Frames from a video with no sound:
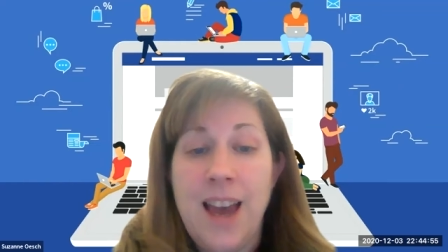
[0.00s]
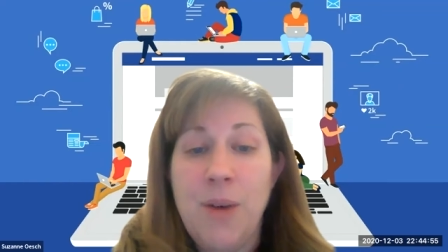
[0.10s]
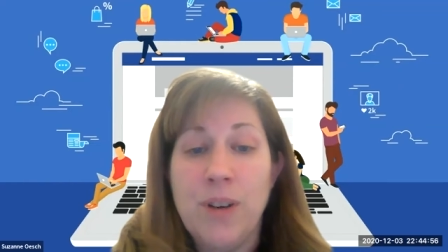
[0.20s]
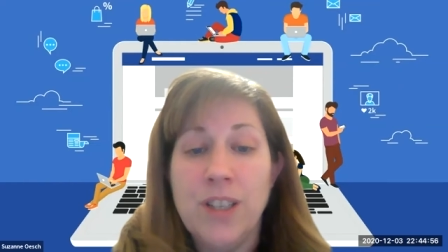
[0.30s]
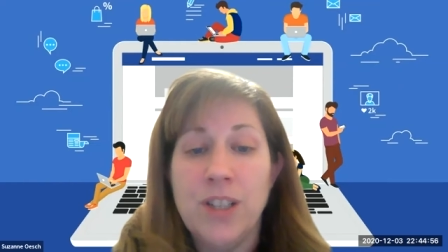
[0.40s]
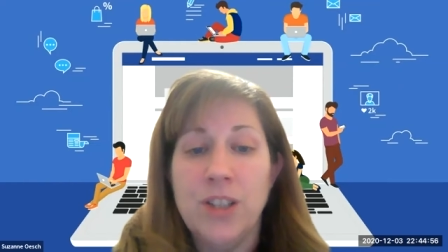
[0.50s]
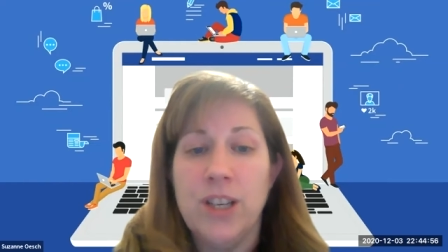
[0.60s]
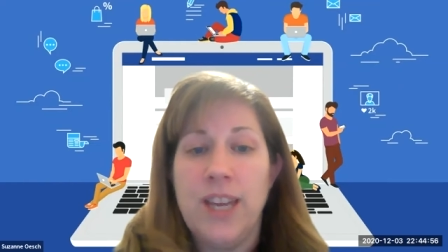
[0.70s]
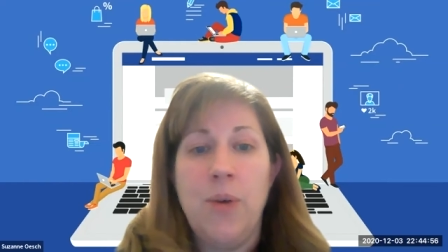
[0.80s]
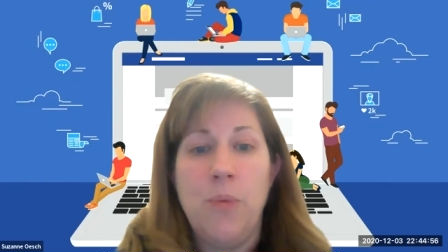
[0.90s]
I wanted to
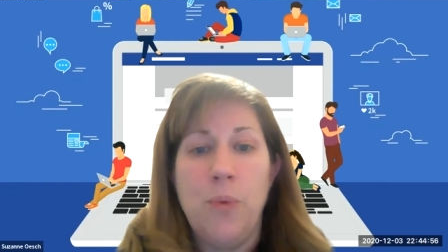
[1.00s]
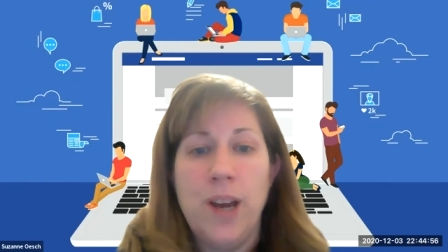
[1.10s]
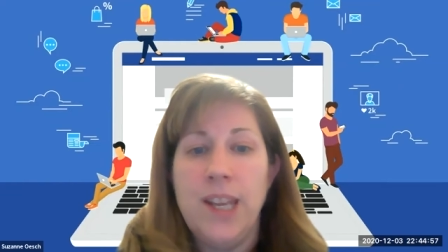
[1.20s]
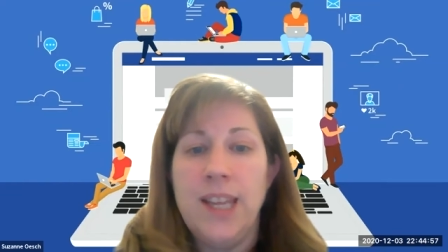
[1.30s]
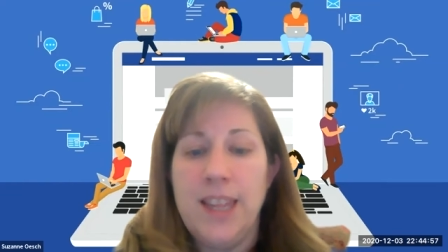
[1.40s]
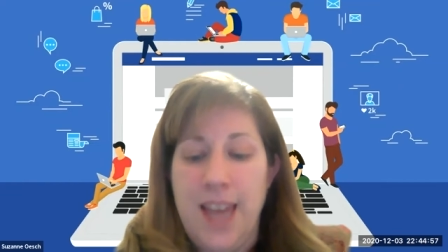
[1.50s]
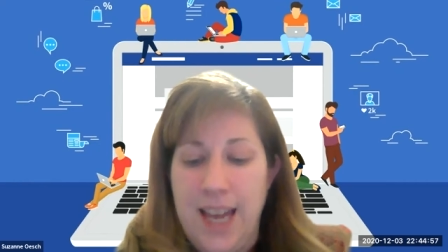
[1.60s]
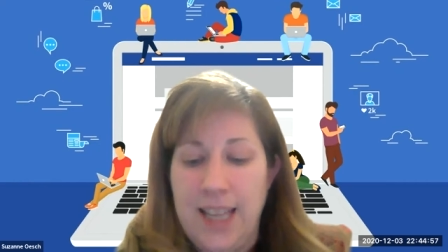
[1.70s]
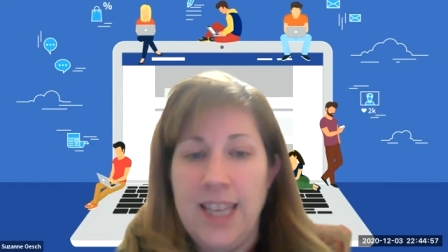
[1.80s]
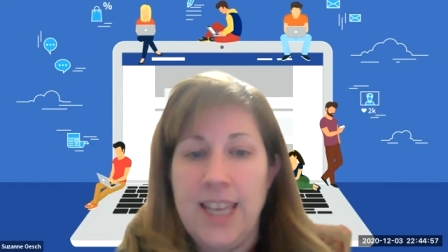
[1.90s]
look at what
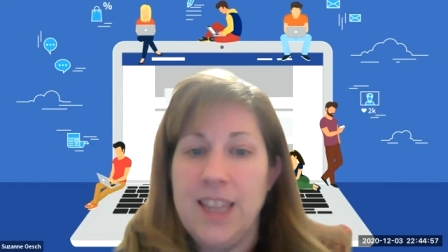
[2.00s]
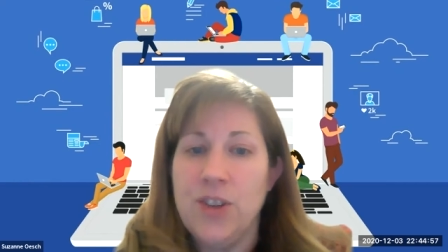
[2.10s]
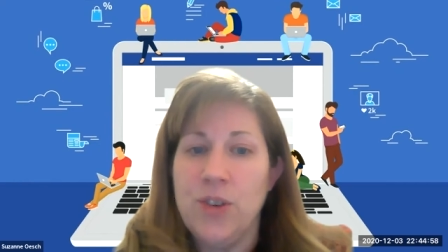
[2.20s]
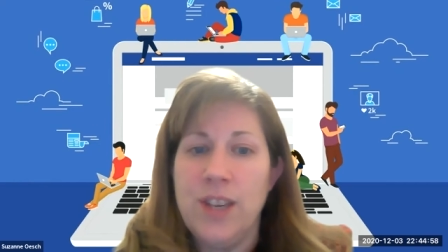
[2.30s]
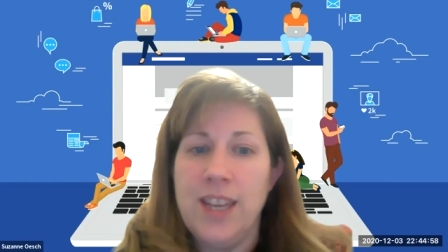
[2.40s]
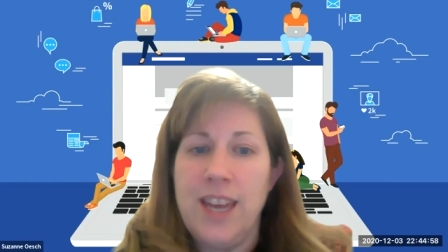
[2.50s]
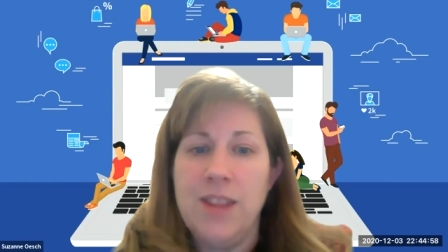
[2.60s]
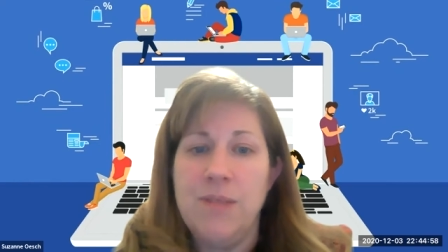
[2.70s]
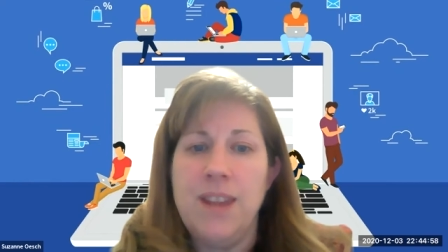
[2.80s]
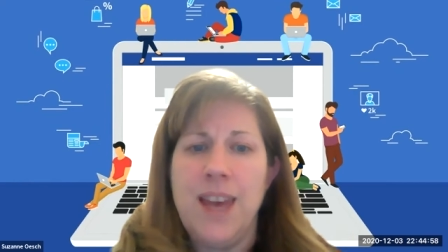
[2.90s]
exactly is student
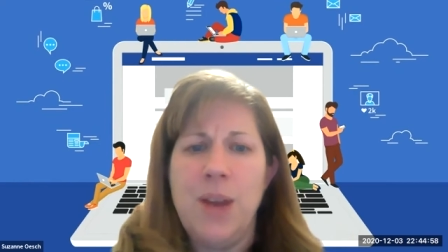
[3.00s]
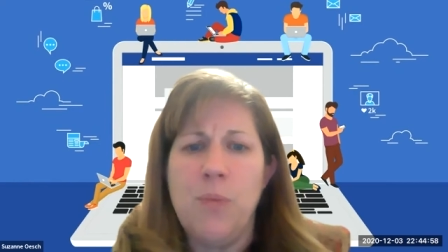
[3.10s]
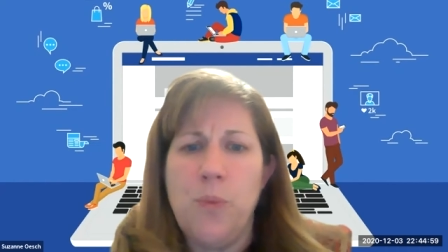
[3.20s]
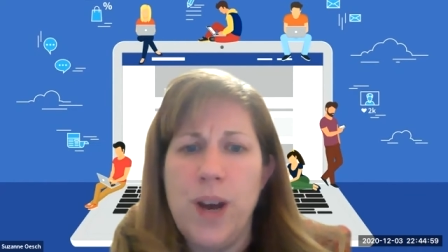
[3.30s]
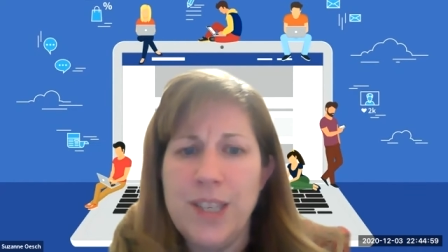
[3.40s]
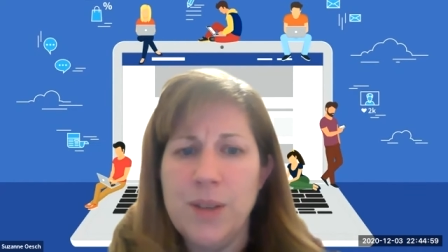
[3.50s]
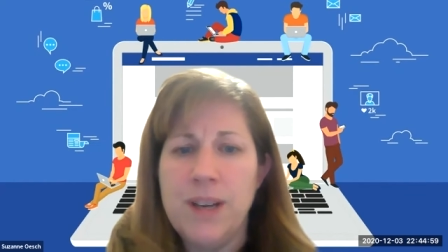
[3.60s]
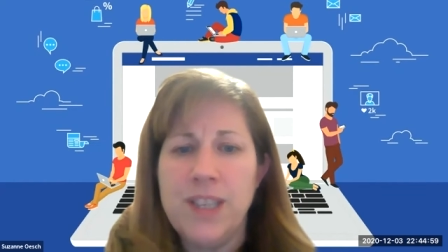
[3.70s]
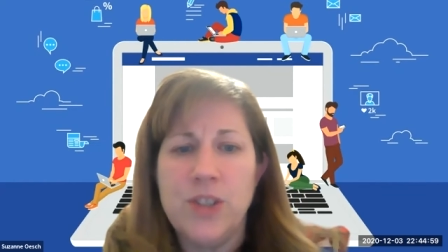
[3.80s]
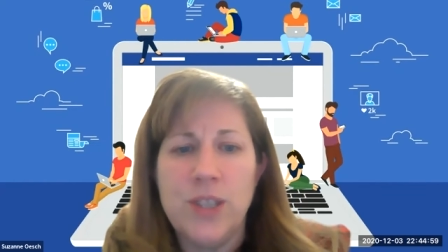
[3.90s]
engagement and what do
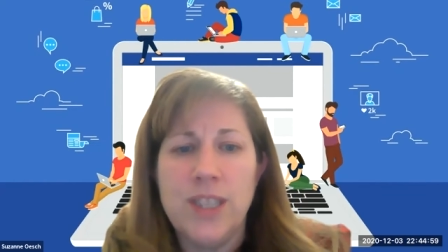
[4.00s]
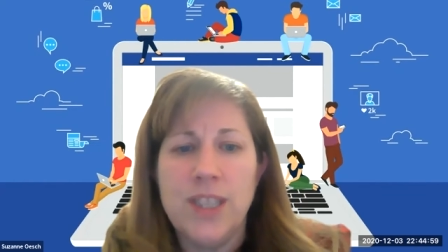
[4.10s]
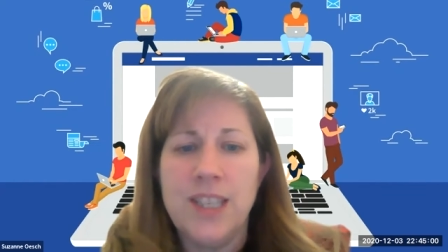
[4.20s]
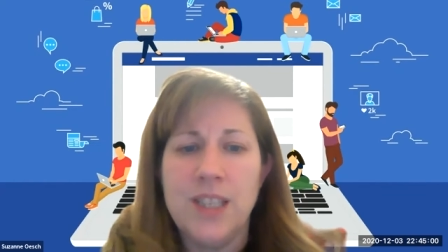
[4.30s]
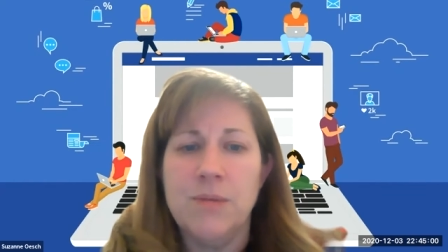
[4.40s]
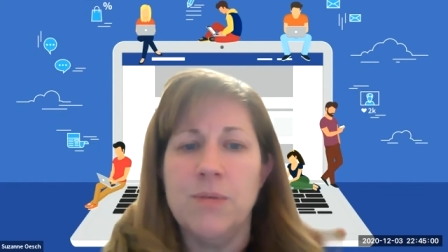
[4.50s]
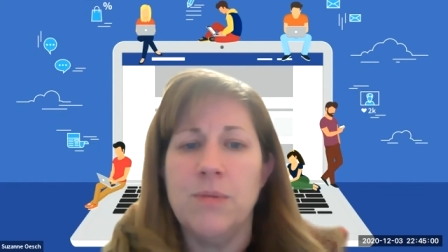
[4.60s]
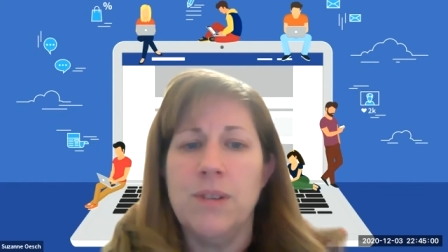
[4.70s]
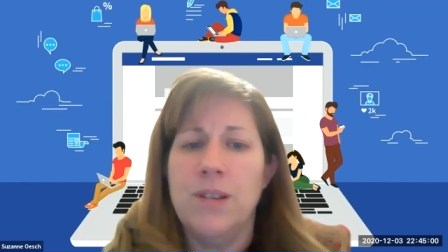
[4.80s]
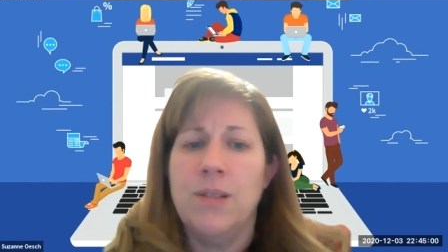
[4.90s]
my students need to,